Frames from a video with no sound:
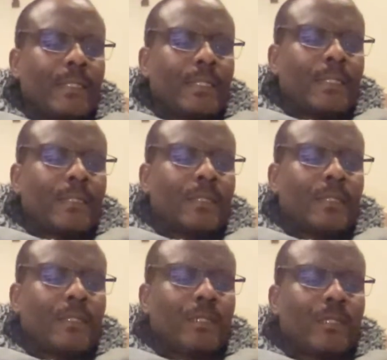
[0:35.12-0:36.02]

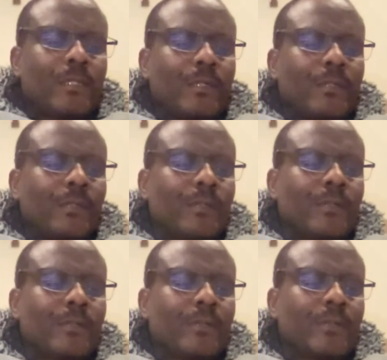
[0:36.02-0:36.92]
Then
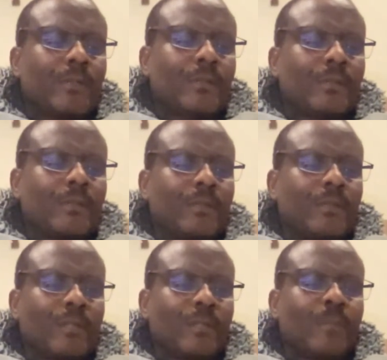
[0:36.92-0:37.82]
the
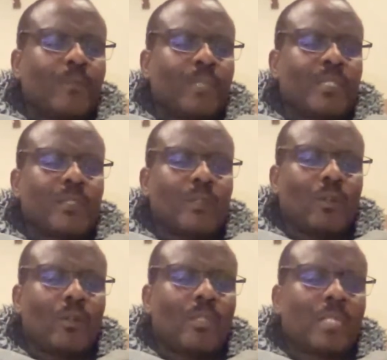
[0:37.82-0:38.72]
rib which the
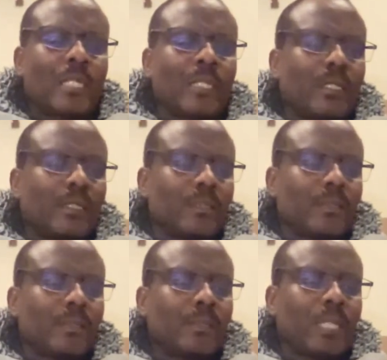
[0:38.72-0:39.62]
Lord had
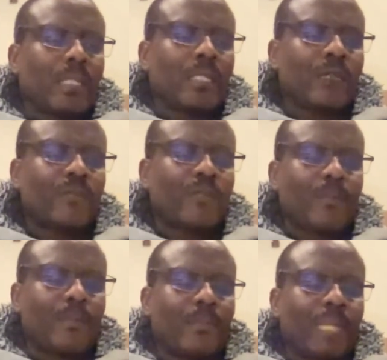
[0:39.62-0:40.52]
taken
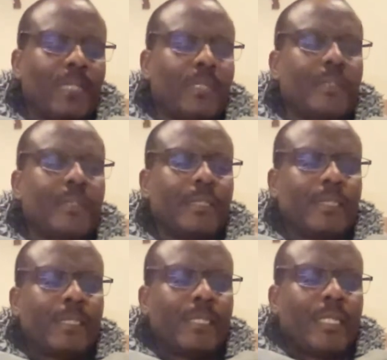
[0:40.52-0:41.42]
from man,
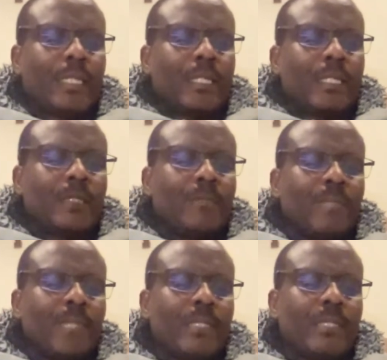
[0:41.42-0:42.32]
he
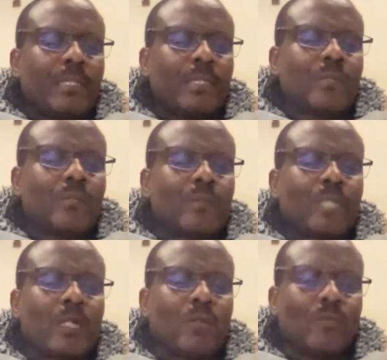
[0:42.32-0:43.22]
made into
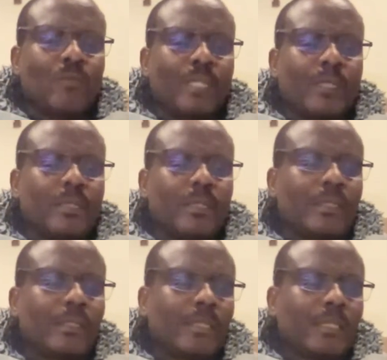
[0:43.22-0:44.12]
a woman,
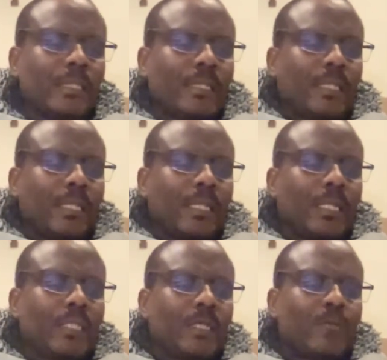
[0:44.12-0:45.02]

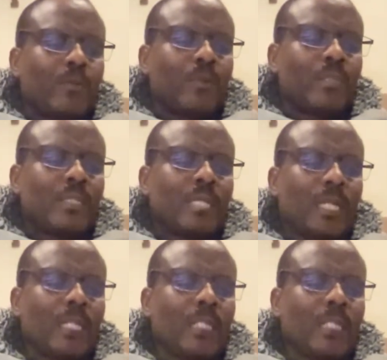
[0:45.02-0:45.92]
and he brought her